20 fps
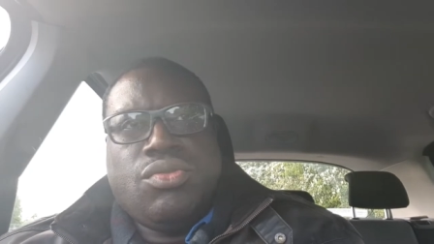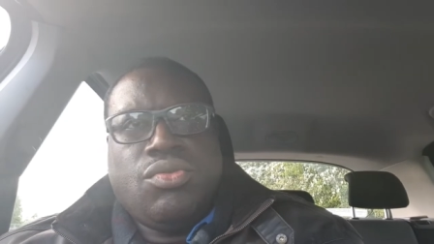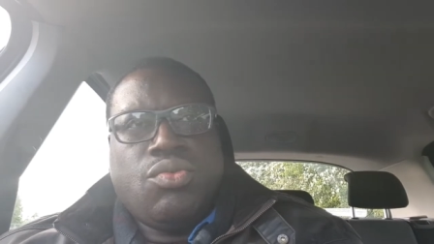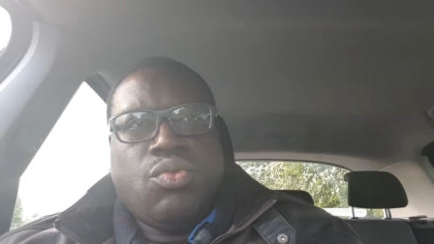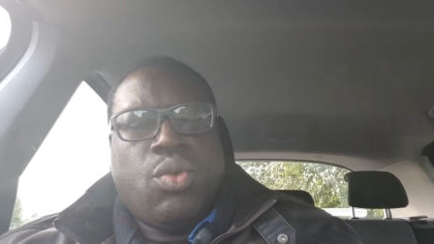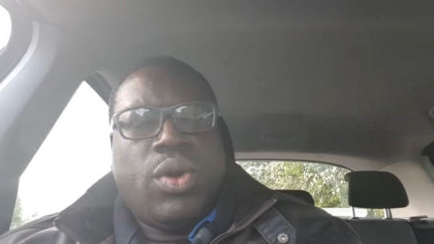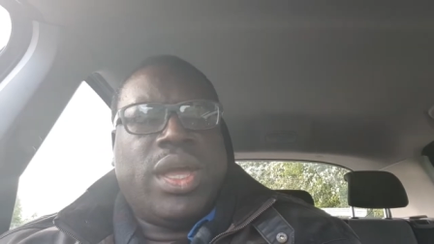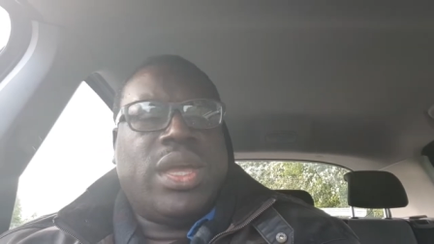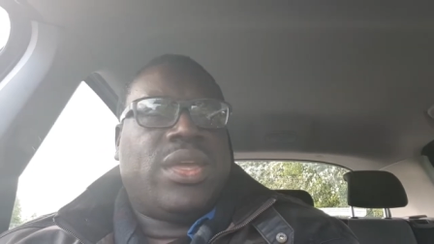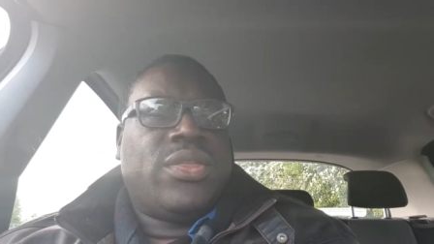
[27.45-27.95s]

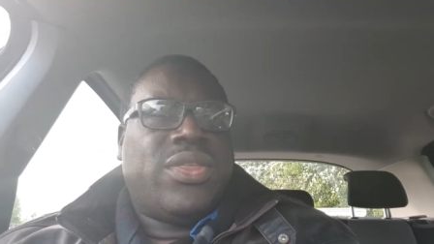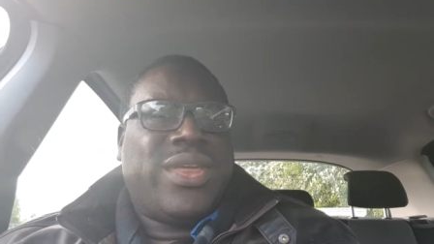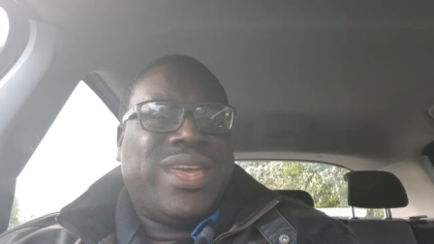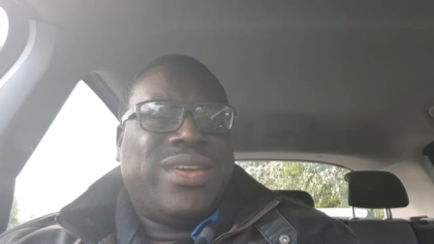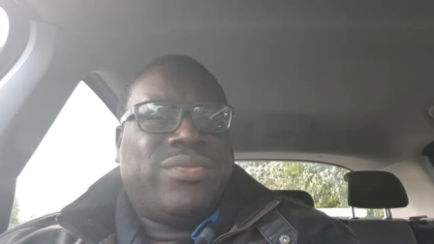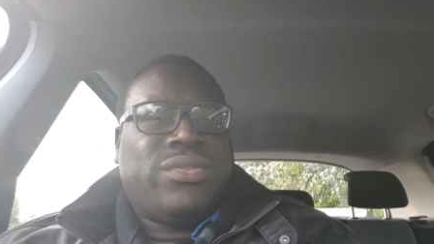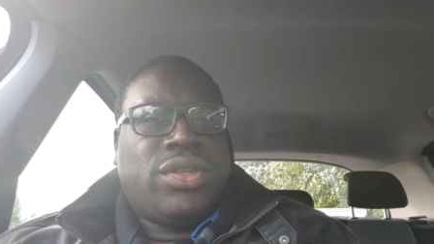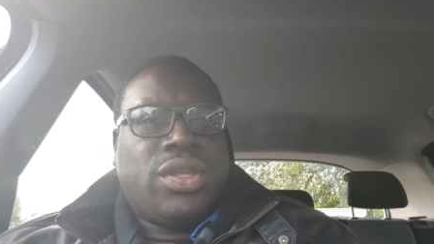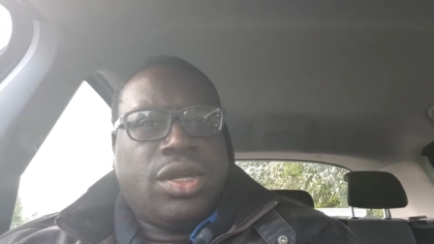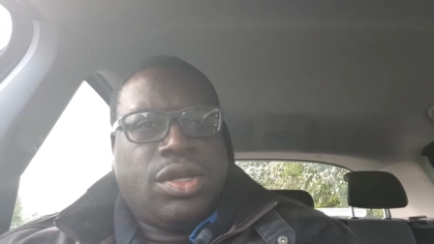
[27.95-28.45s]
work they
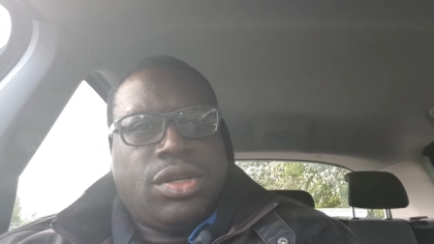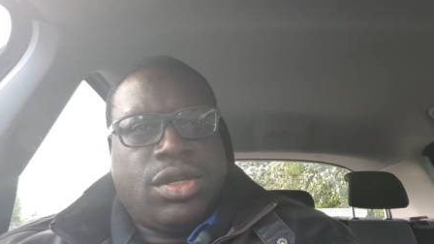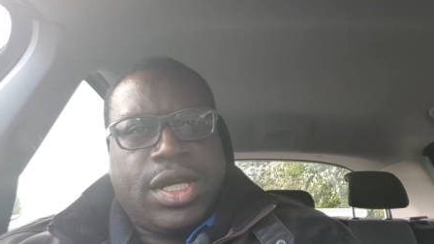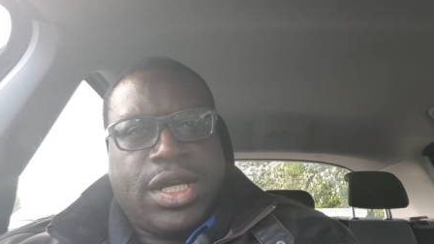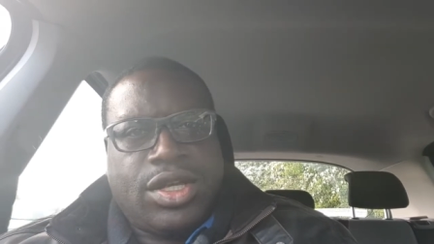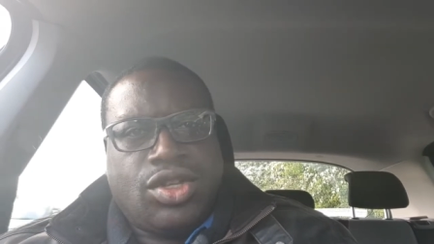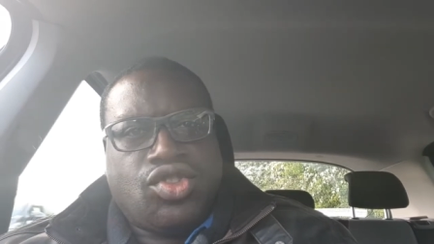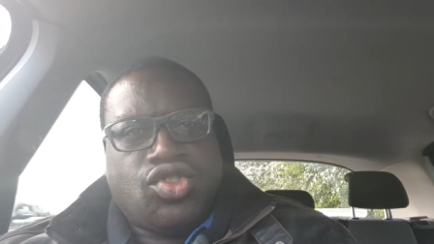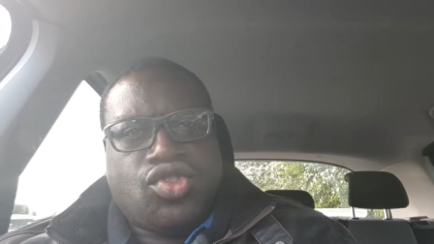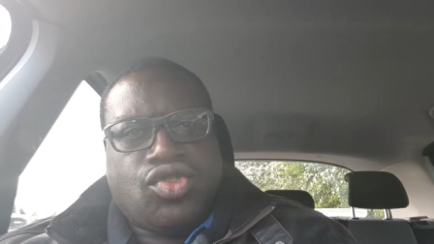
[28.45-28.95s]
have done
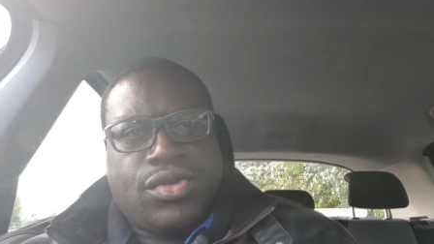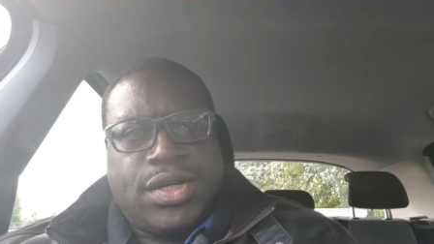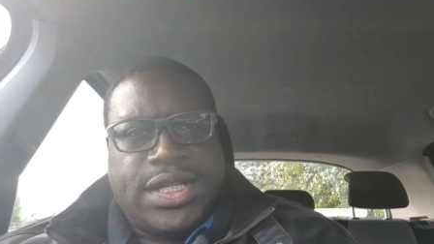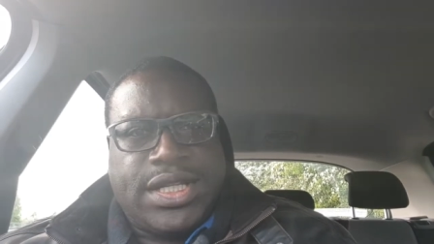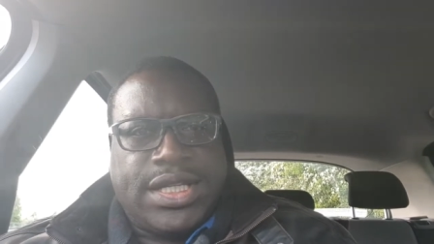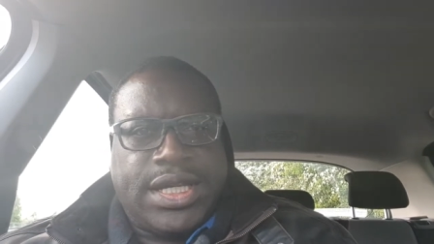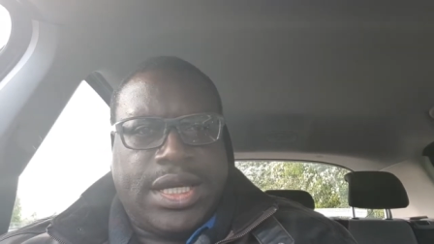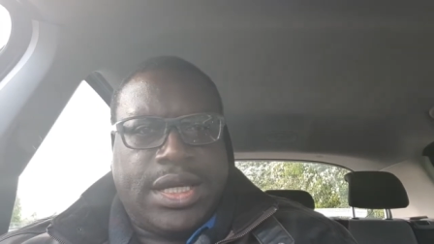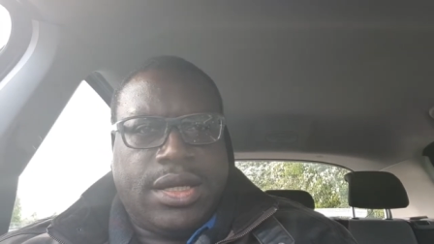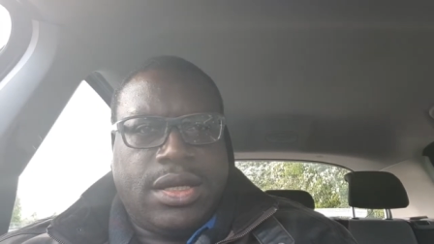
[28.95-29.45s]
in
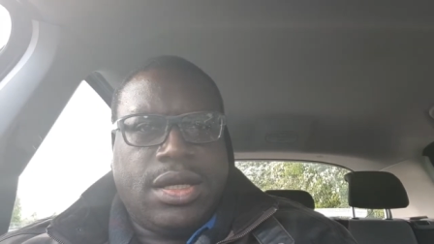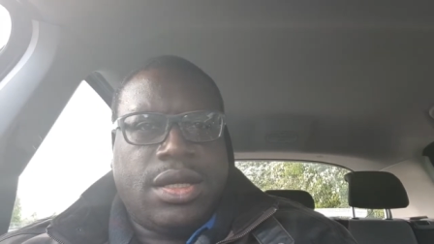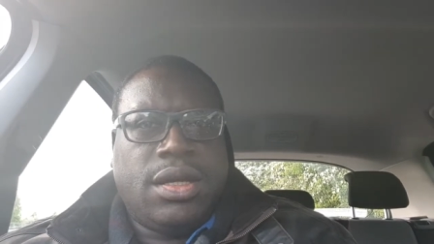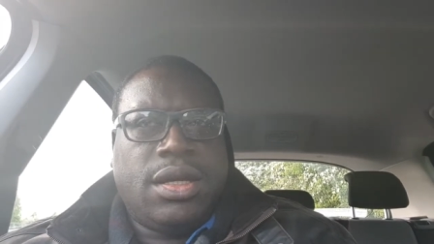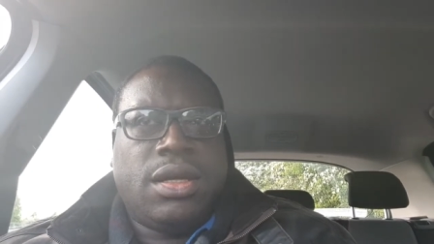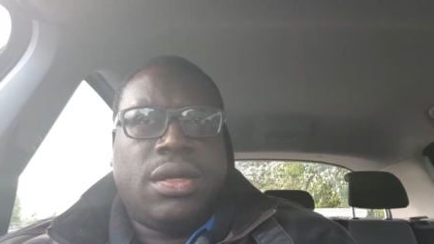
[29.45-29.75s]
treating